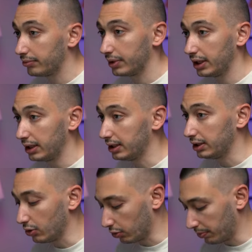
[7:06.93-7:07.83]
in
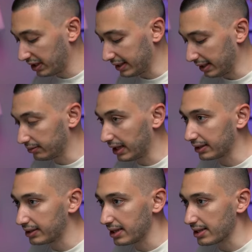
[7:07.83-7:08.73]
your body like
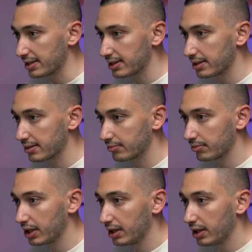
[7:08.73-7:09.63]
this
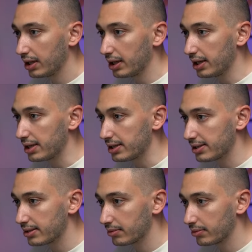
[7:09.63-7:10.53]
is
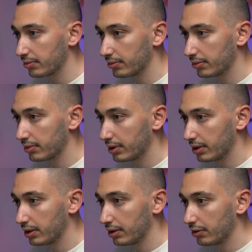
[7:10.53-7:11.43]

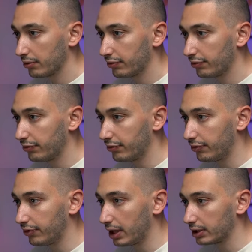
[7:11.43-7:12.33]

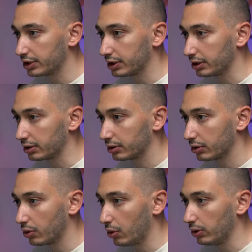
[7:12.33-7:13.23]
function
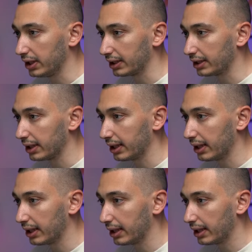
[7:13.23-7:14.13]
calling
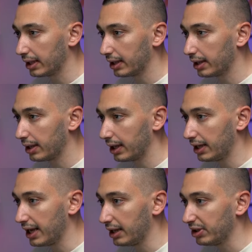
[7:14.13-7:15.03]

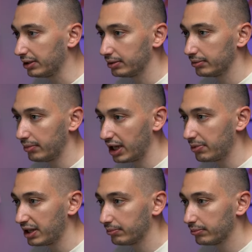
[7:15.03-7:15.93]
enable.
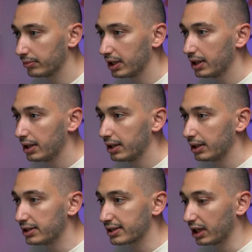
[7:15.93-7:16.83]
Maybe
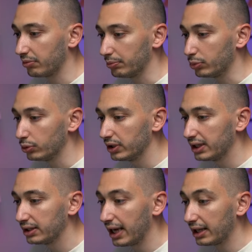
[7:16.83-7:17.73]
it's gonna be boolean,
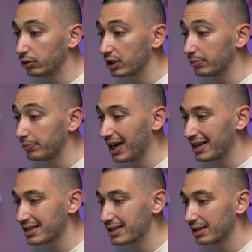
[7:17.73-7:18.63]
and you can
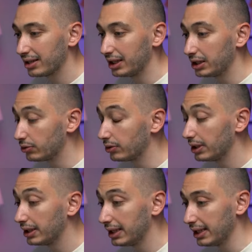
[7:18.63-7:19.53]
pass into
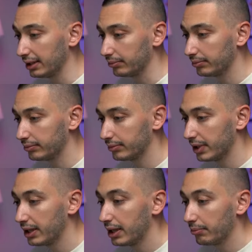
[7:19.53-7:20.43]
here,
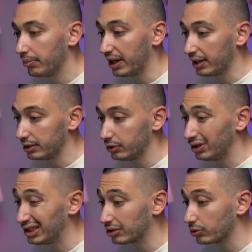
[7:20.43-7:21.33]
but you need
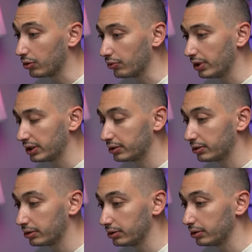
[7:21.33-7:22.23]
to convert
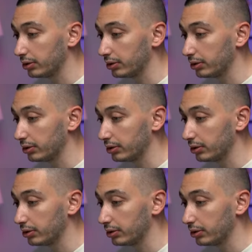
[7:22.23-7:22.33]
to